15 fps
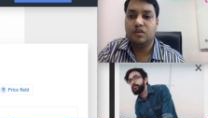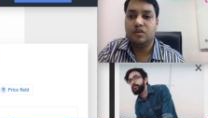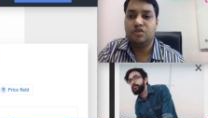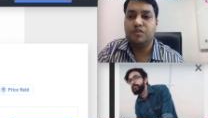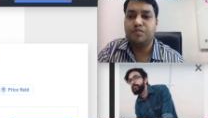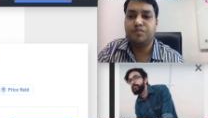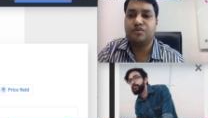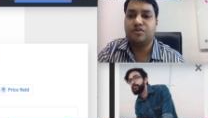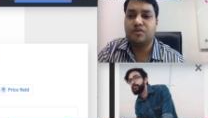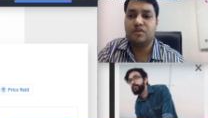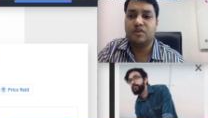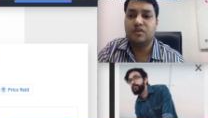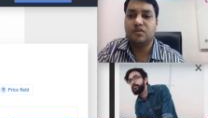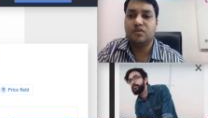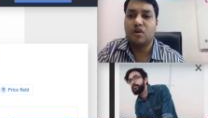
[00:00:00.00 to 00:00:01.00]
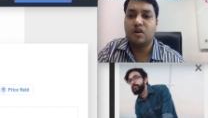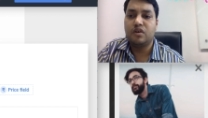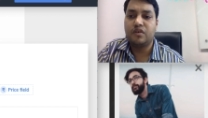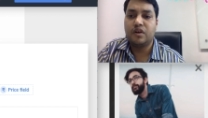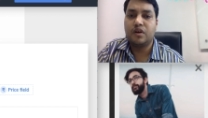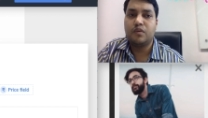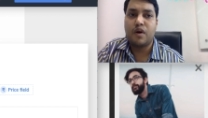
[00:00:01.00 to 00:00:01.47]
ships is not
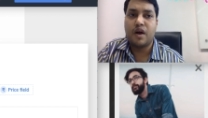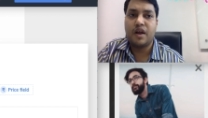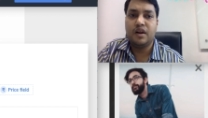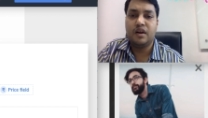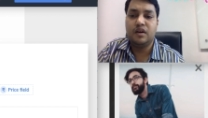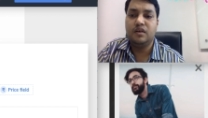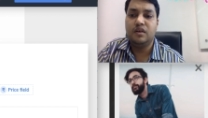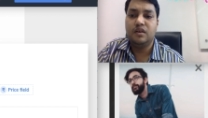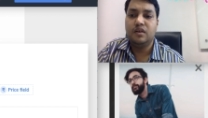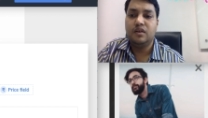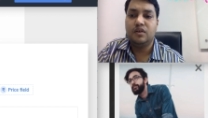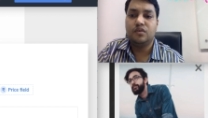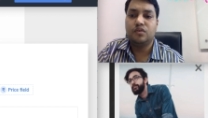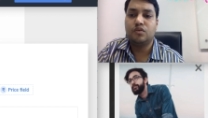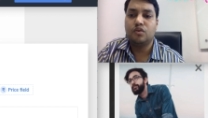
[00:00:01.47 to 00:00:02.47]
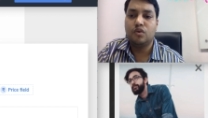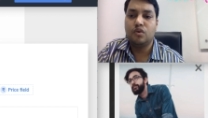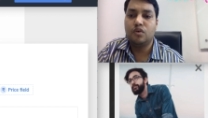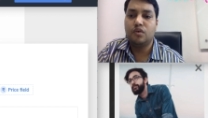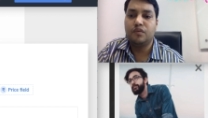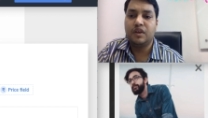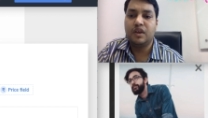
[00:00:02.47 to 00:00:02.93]
required so
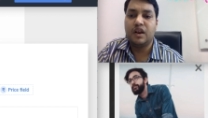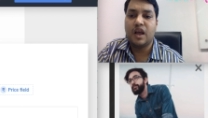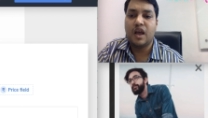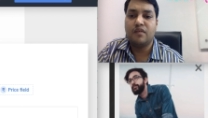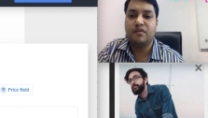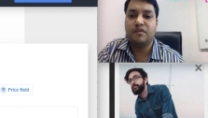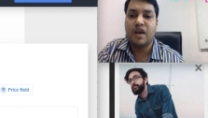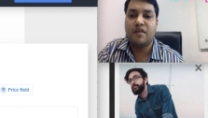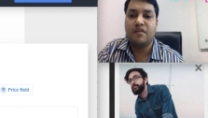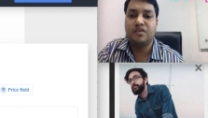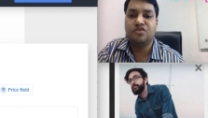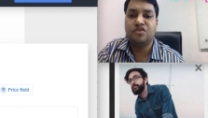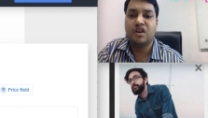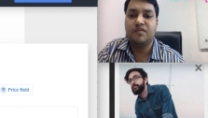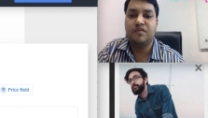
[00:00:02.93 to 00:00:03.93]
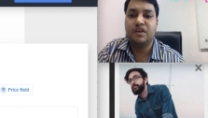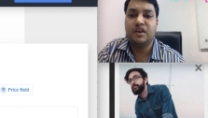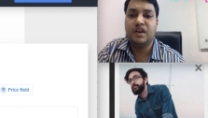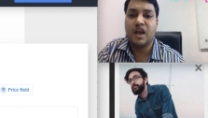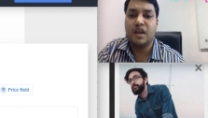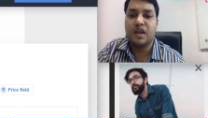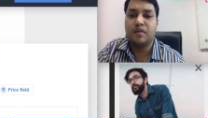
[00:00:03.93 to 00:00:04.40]
we can have average delivery
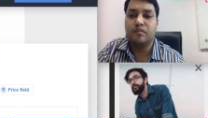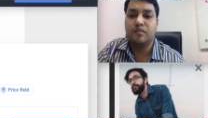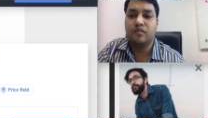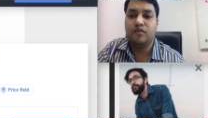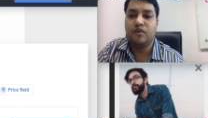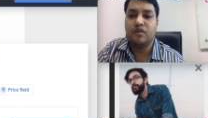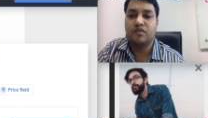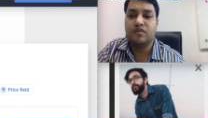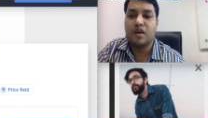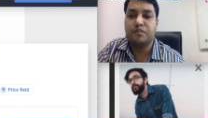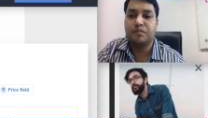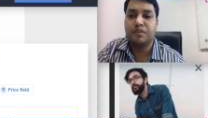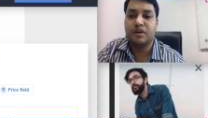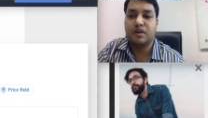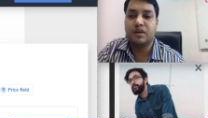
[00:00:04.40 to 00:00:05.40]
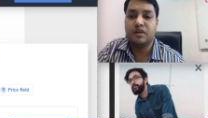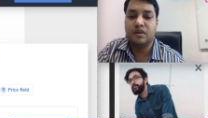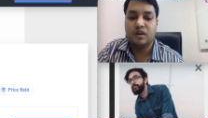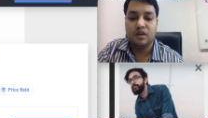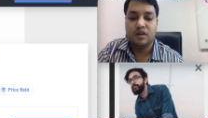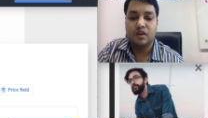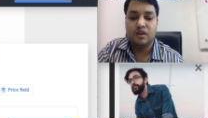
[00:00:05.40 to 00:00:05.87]
time for example
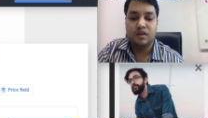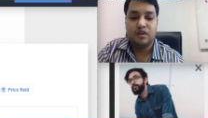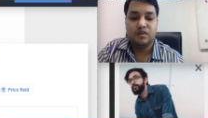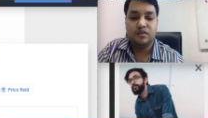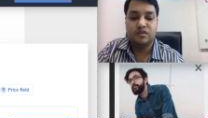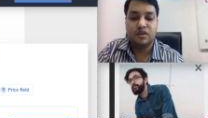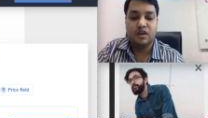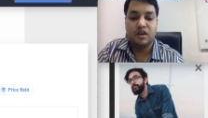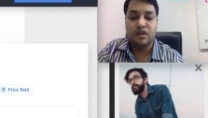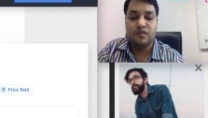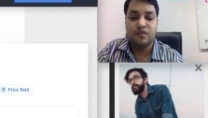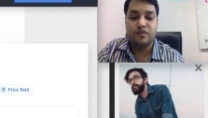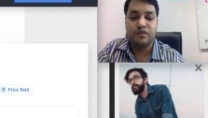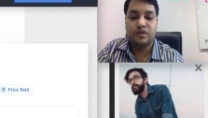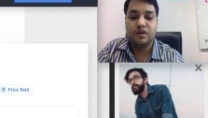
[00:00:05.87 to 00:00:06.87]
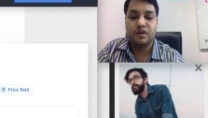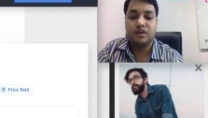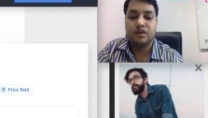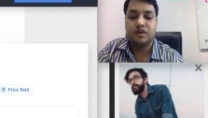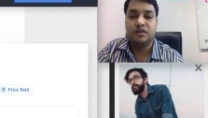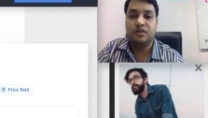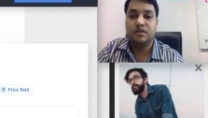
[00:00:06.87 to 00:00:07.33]

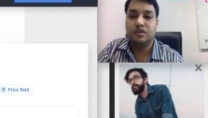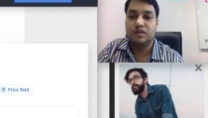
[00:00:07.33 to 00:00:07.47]
delivered